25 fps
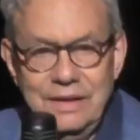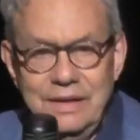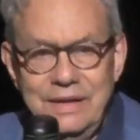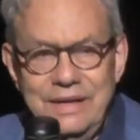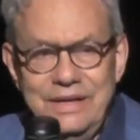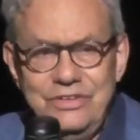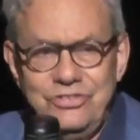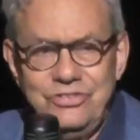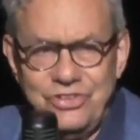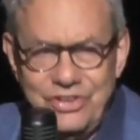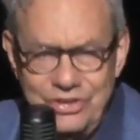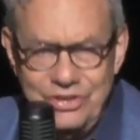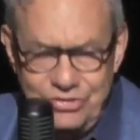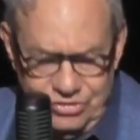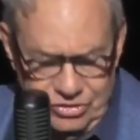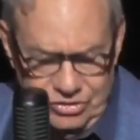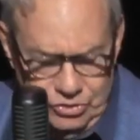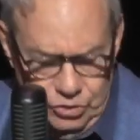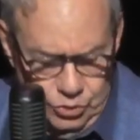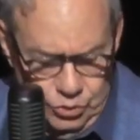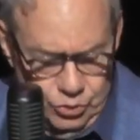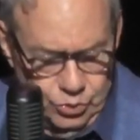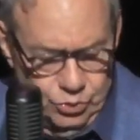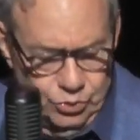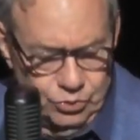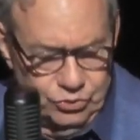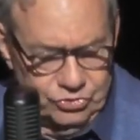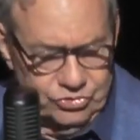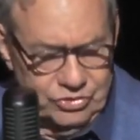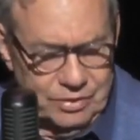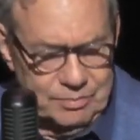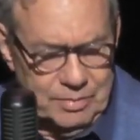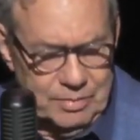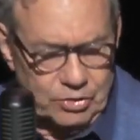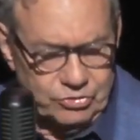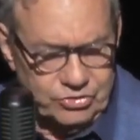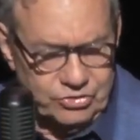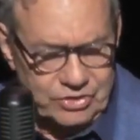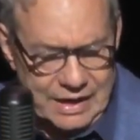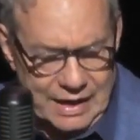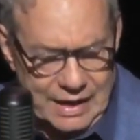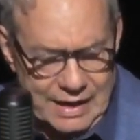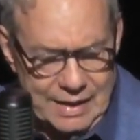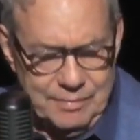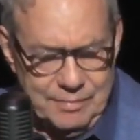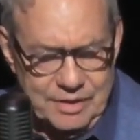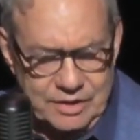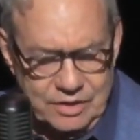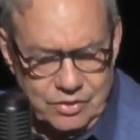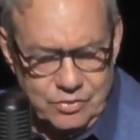Is this news the most
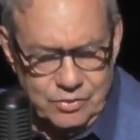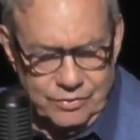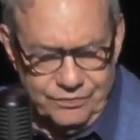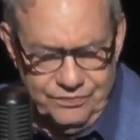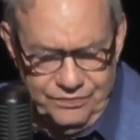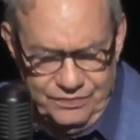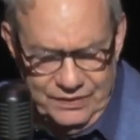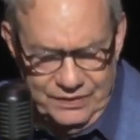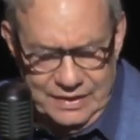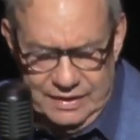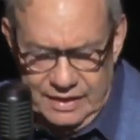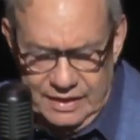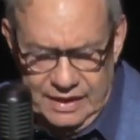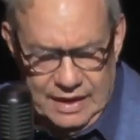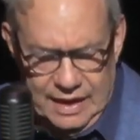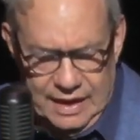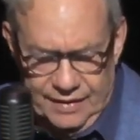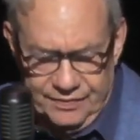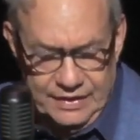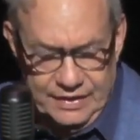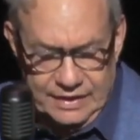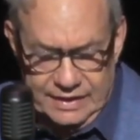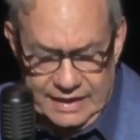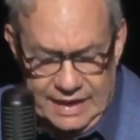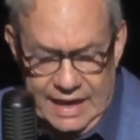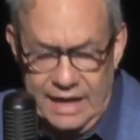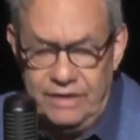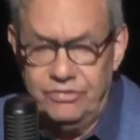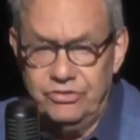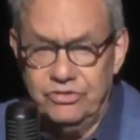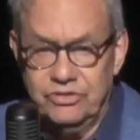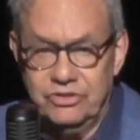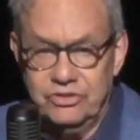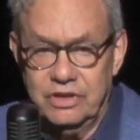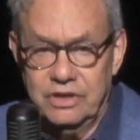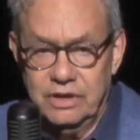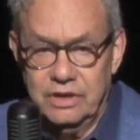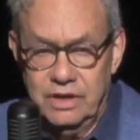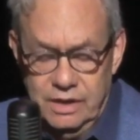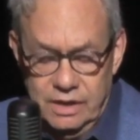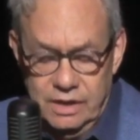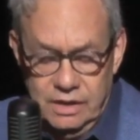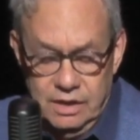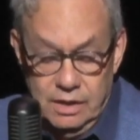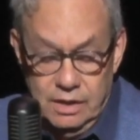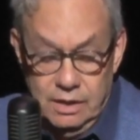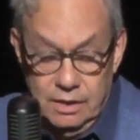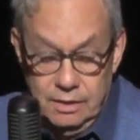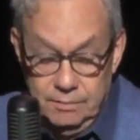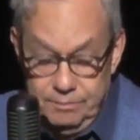common graffiti on the desk?
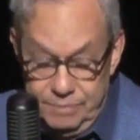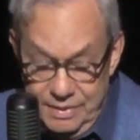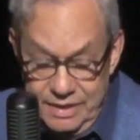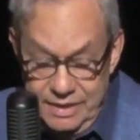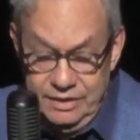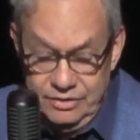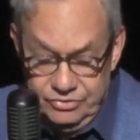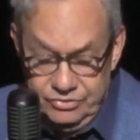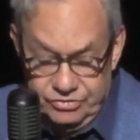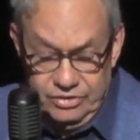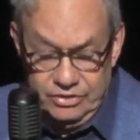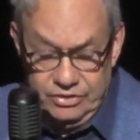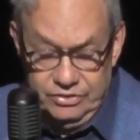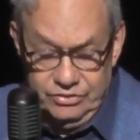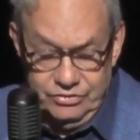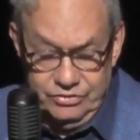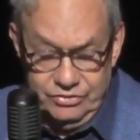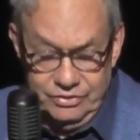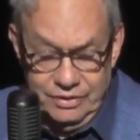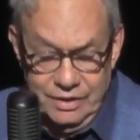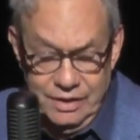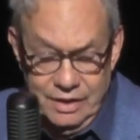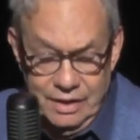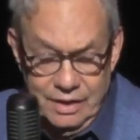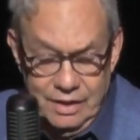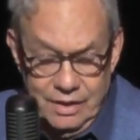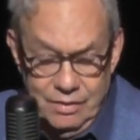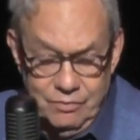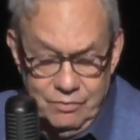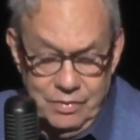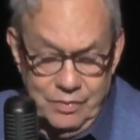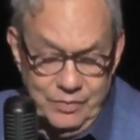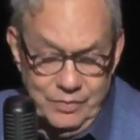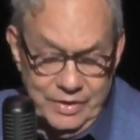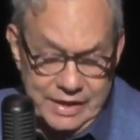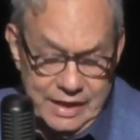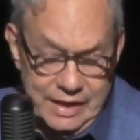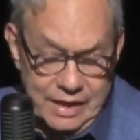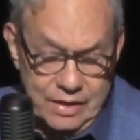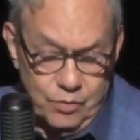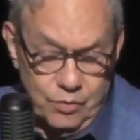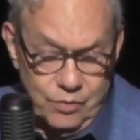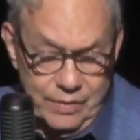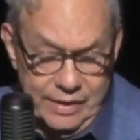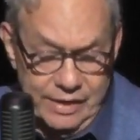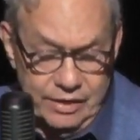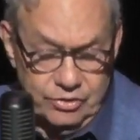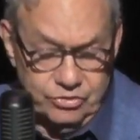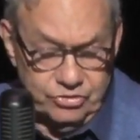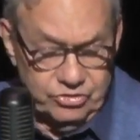Penises. When we get a
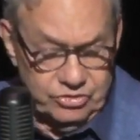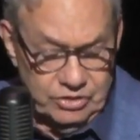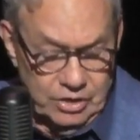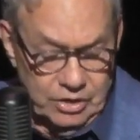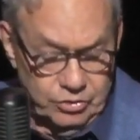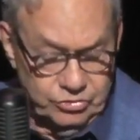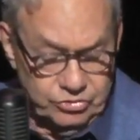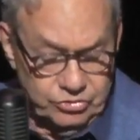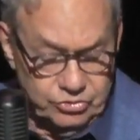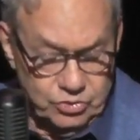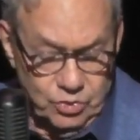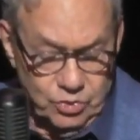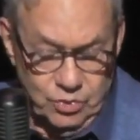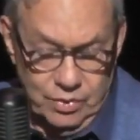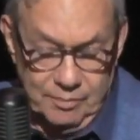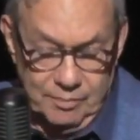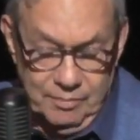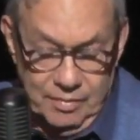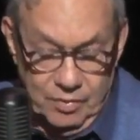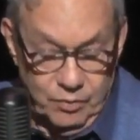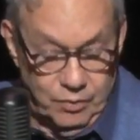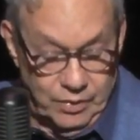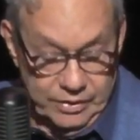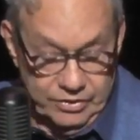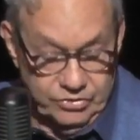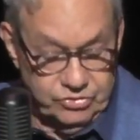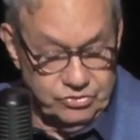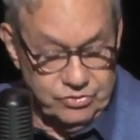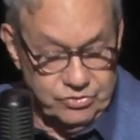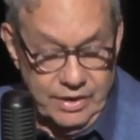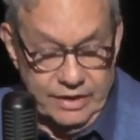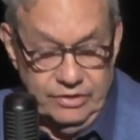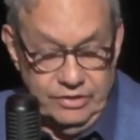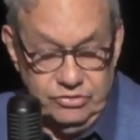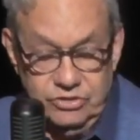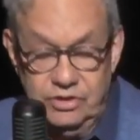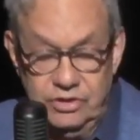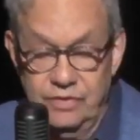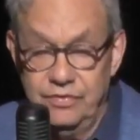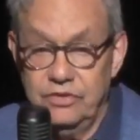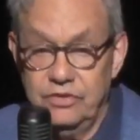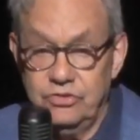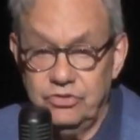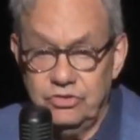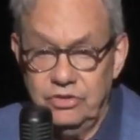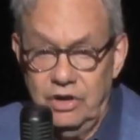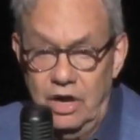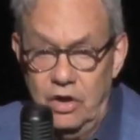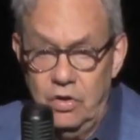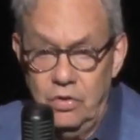rare snowstorm, what is traced in the
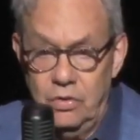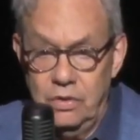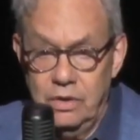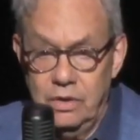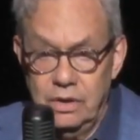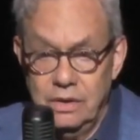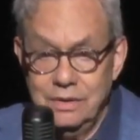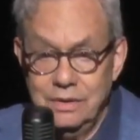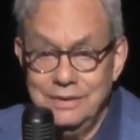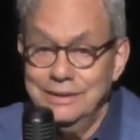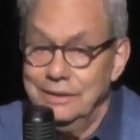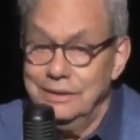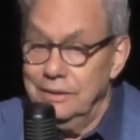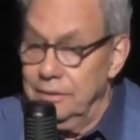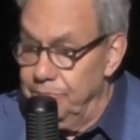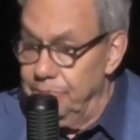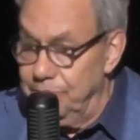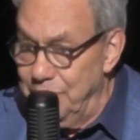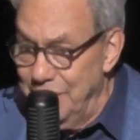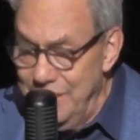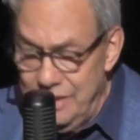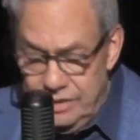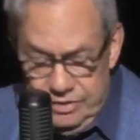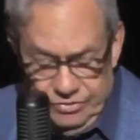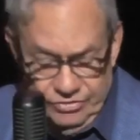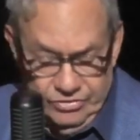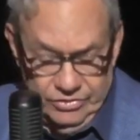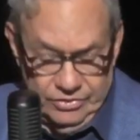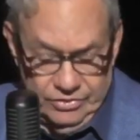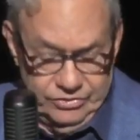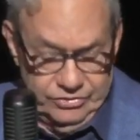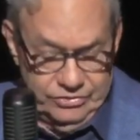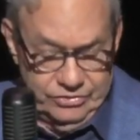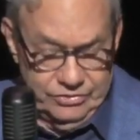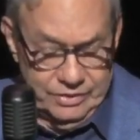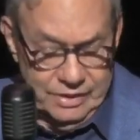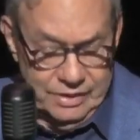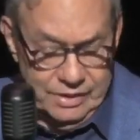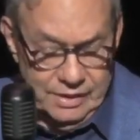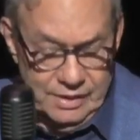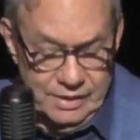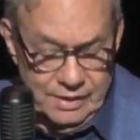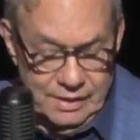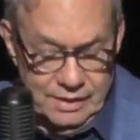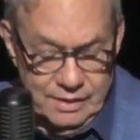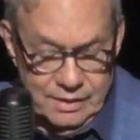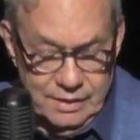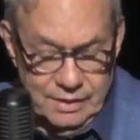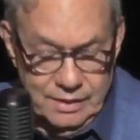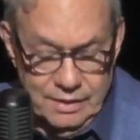snow? Penises.
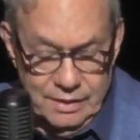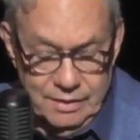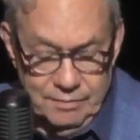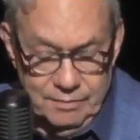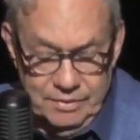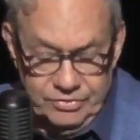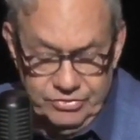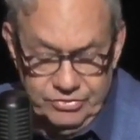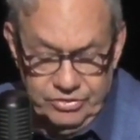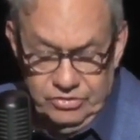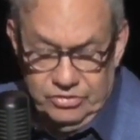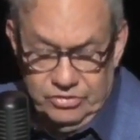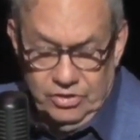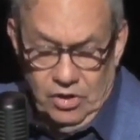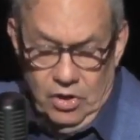Mrs.